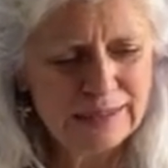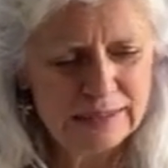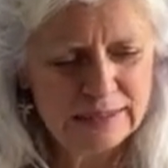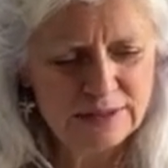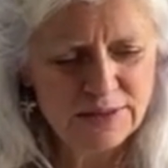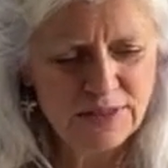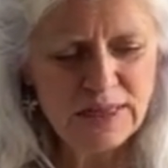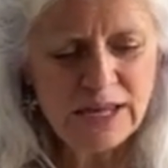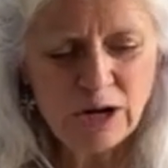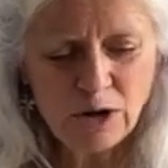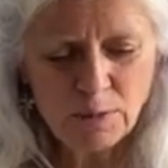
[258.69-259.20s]

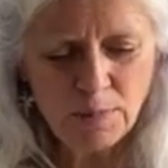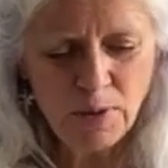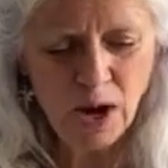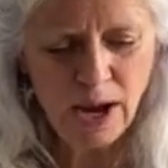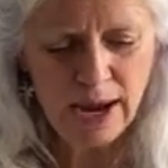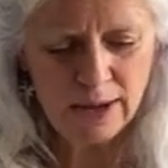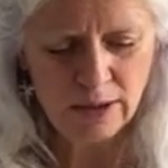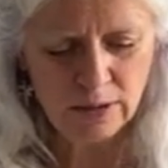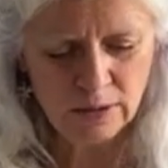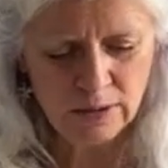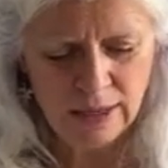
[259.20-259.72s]
thinner
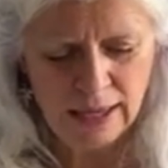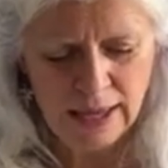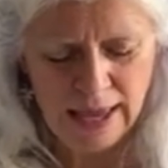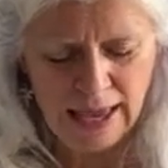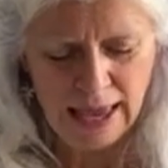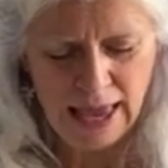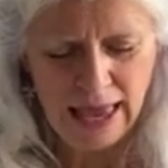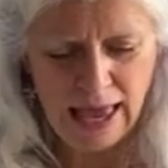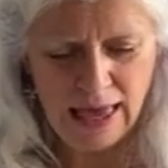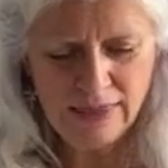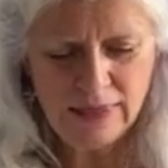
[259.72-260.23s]
pile,
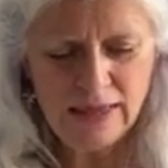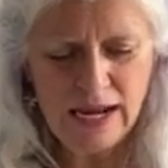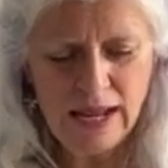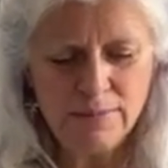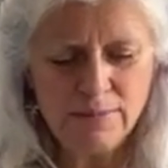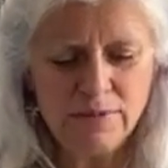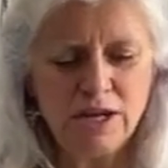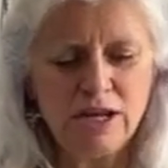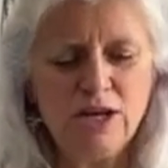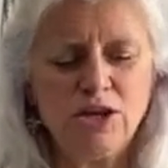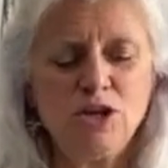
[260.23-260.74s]
and then I'm
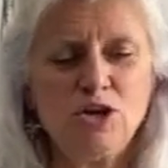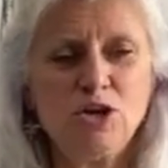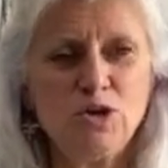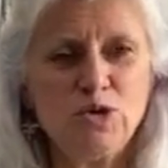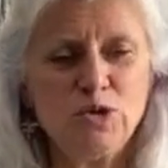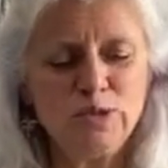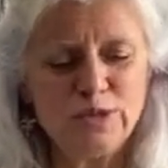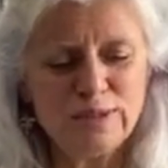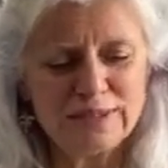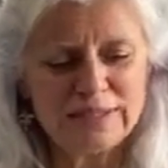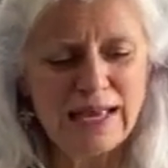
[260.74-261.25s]
going to
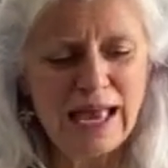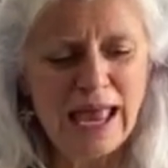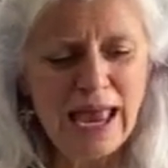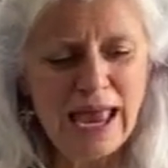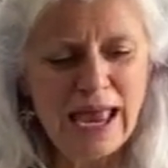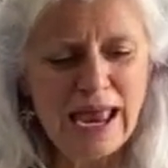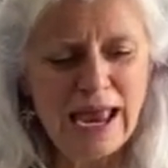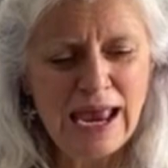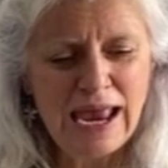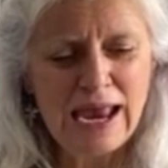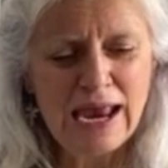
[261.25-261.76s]
use
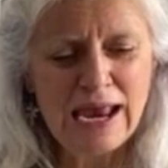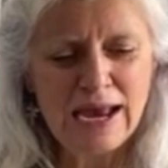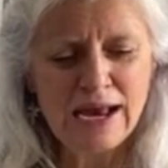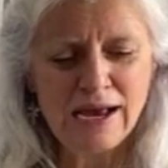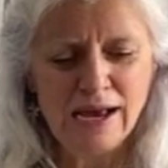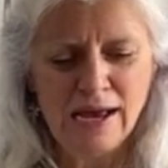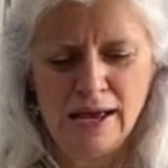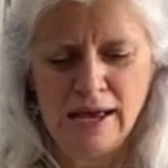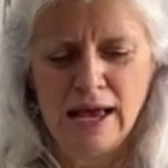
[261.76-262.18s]
they